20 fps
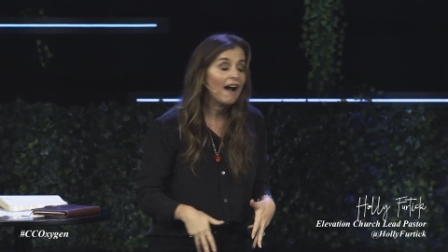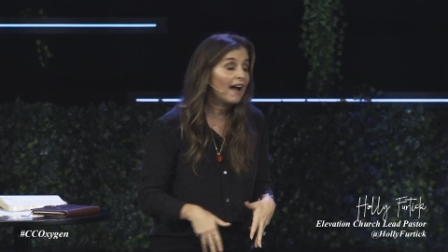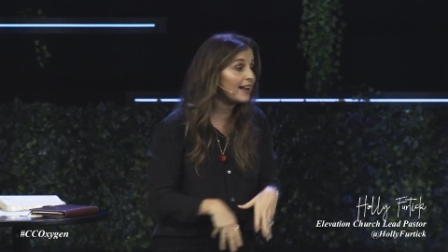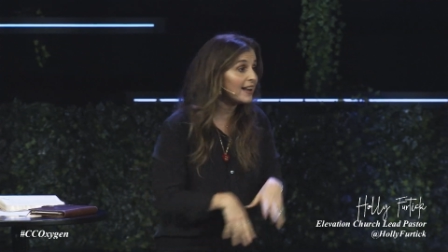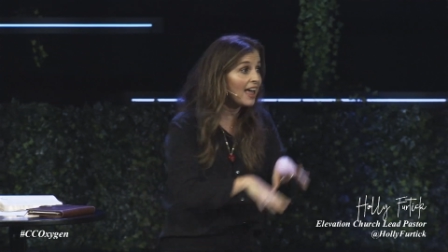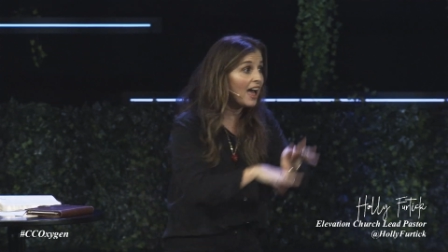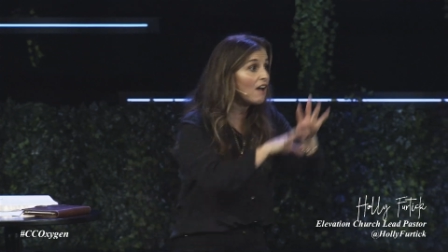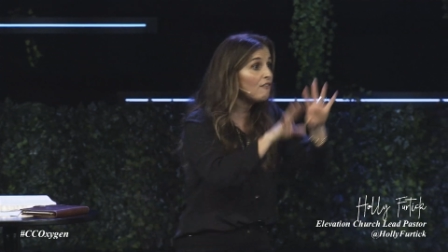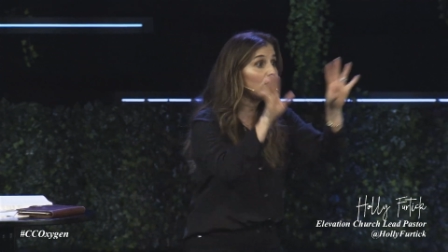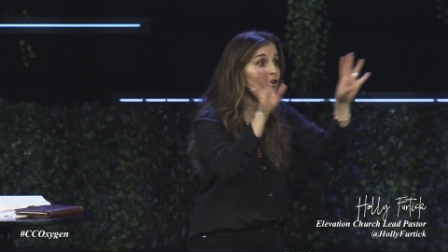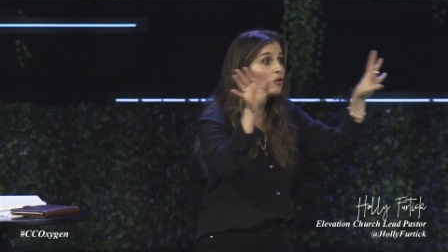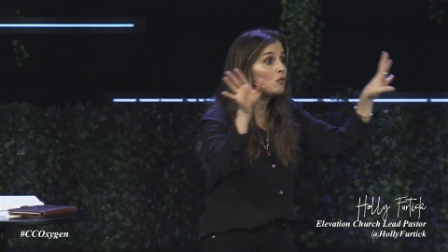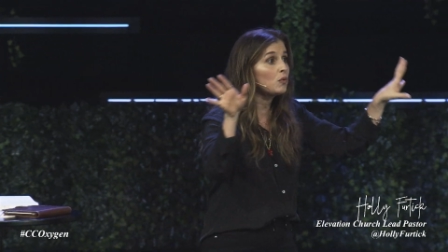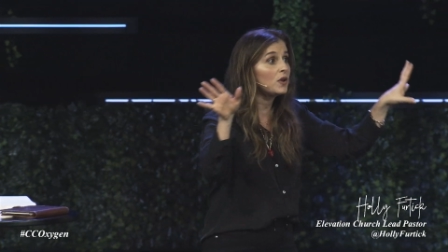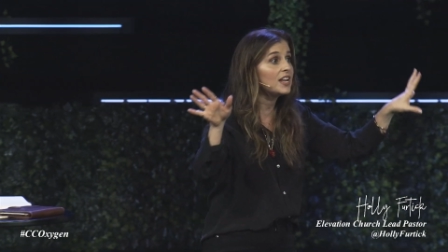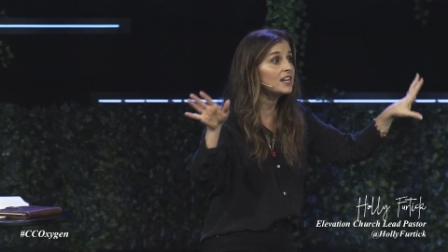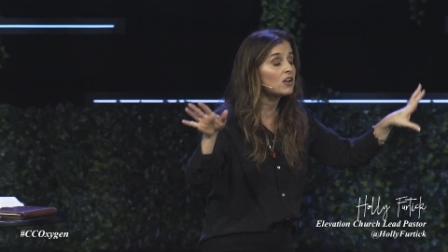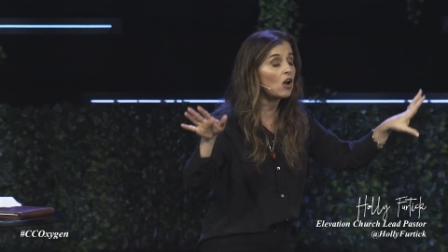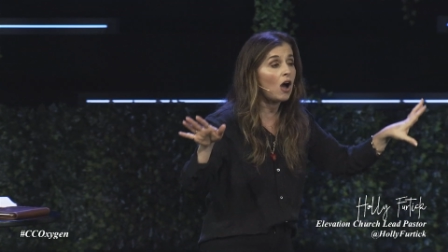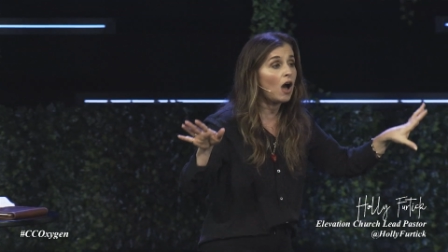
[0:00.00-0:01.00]
I never
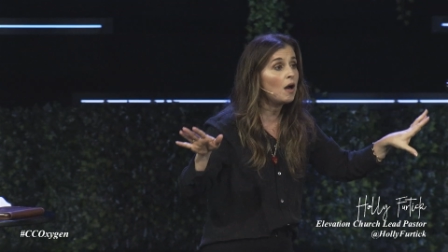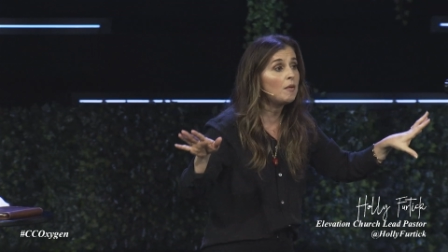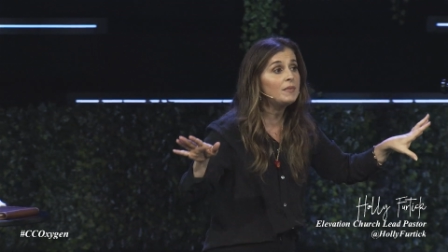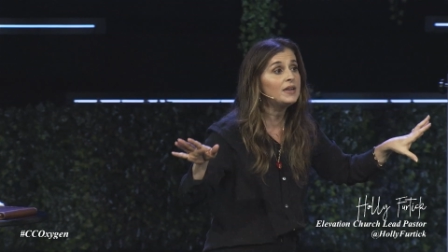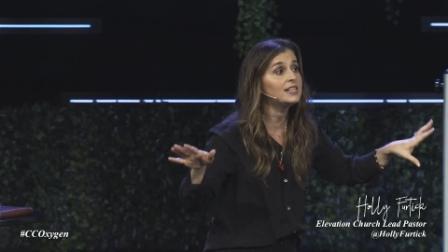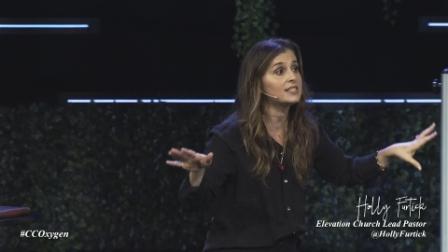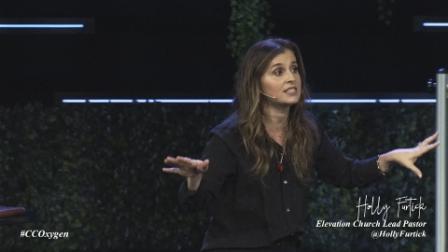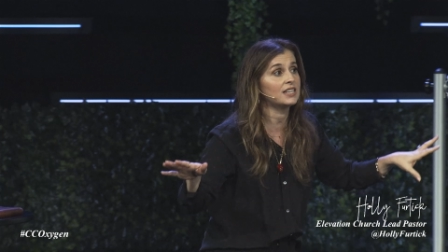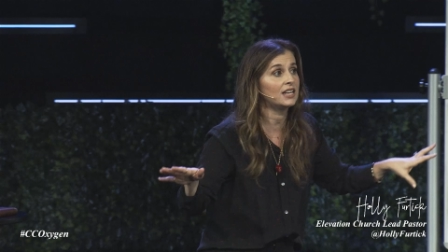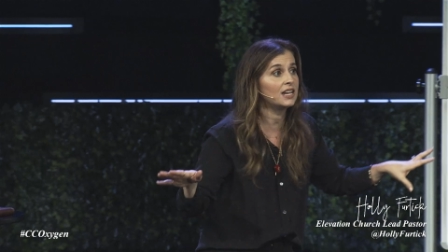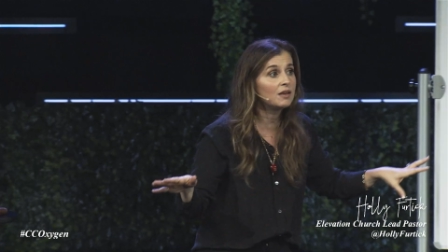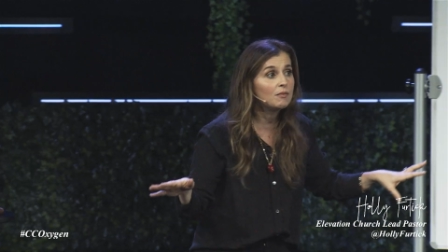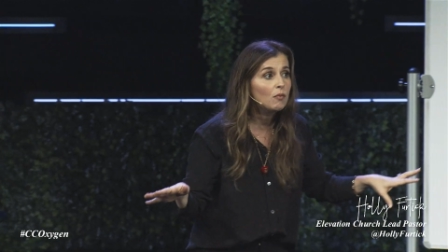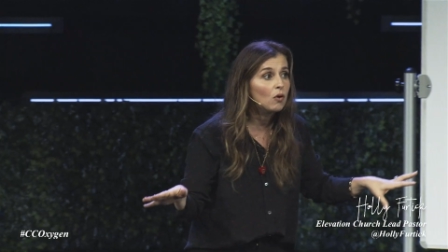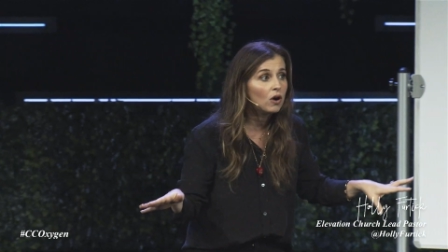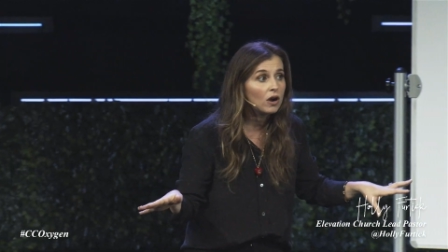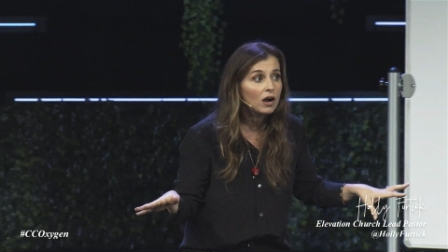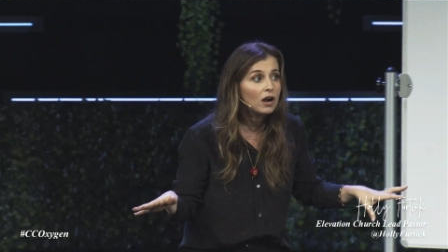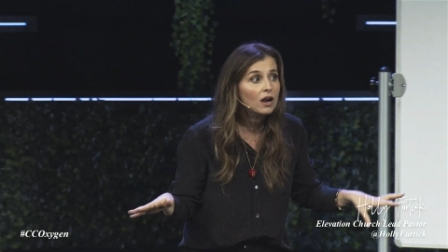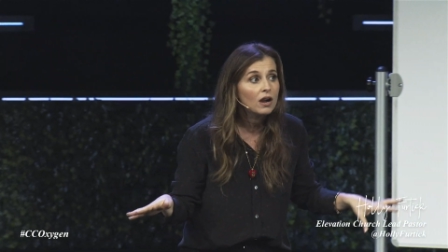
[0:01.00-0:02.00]
read comments
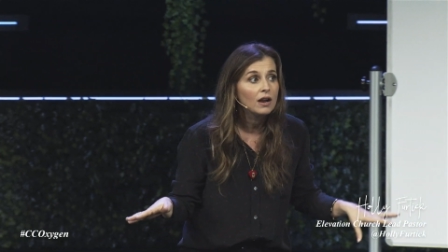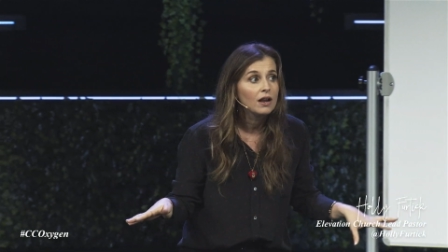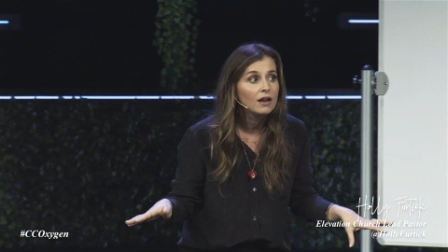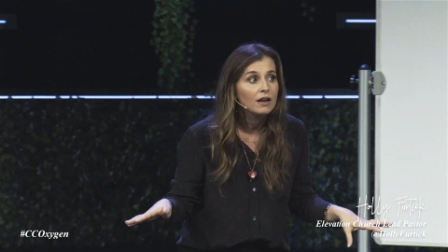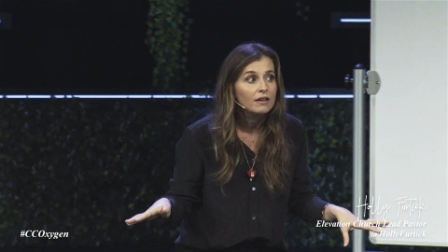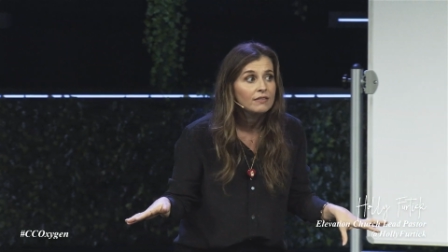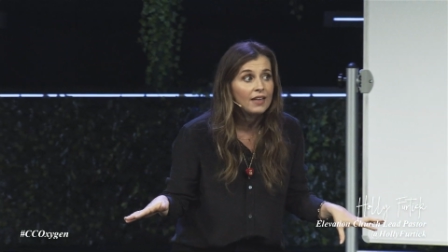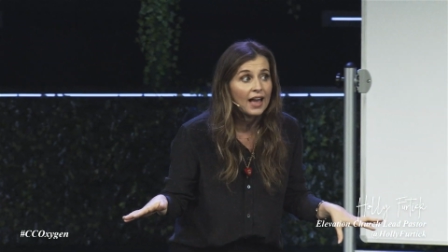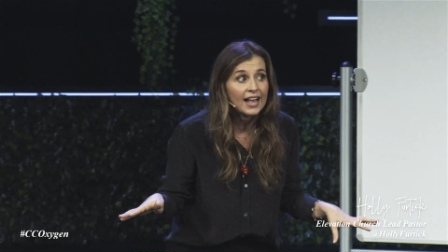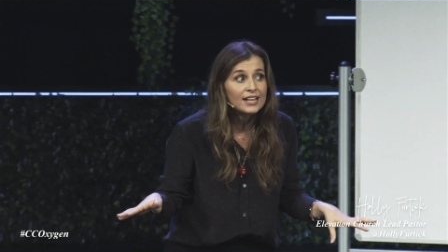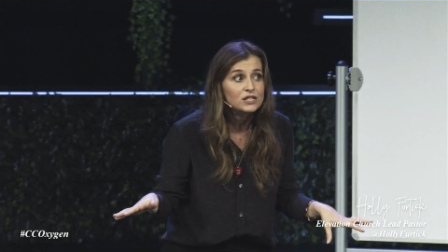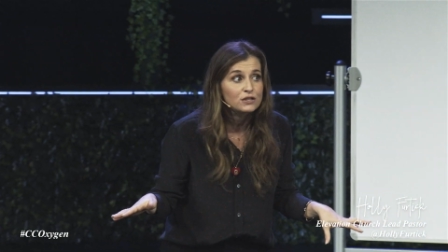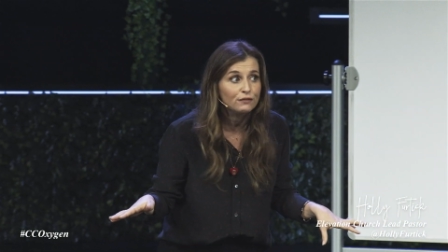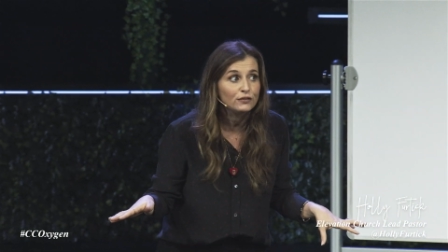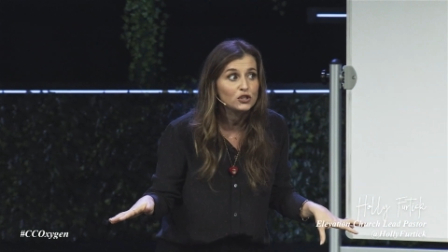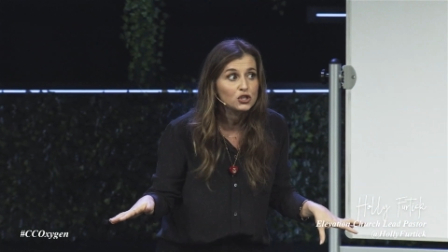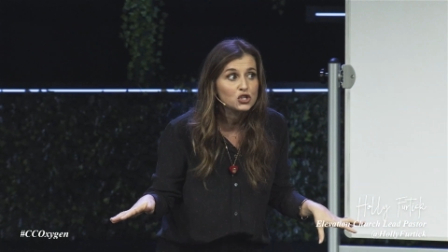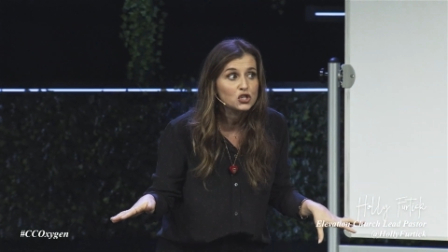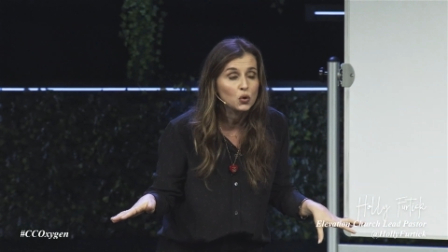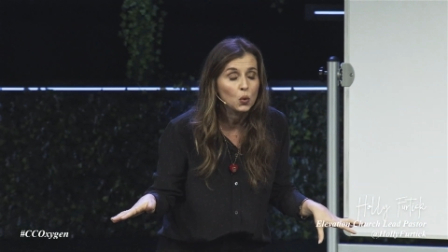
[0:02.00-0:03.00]
anymore, that's
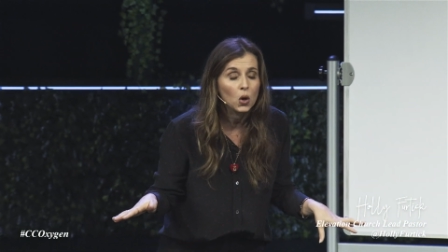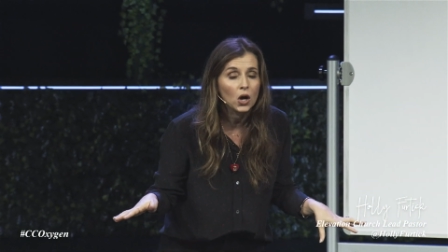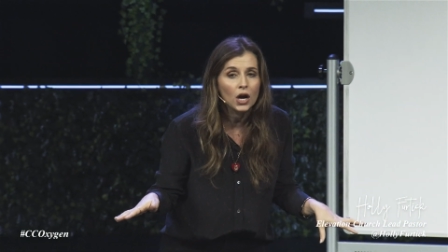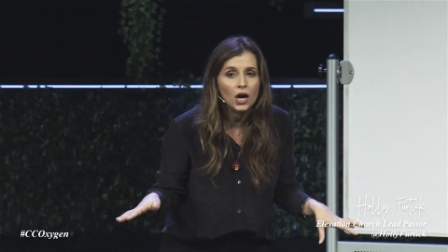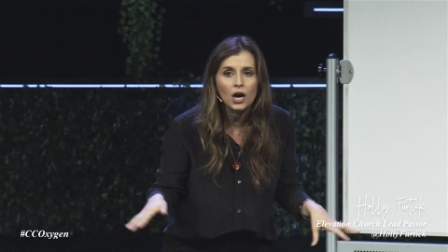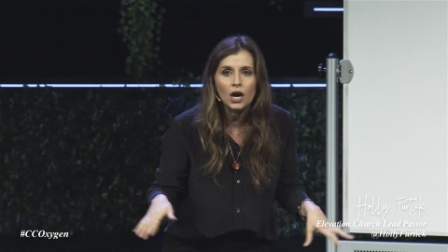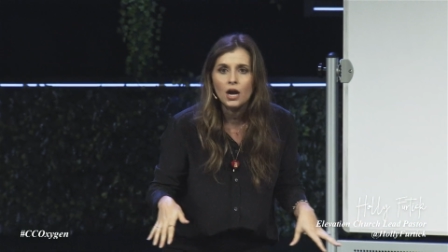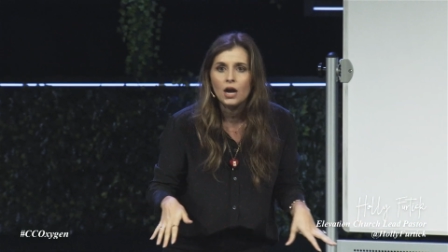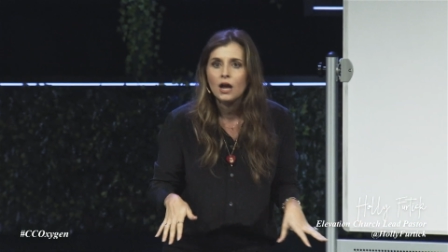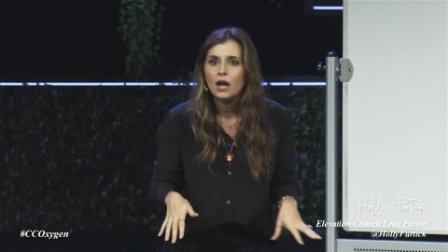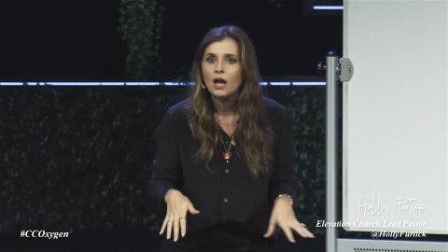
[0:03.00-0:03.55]
for sure.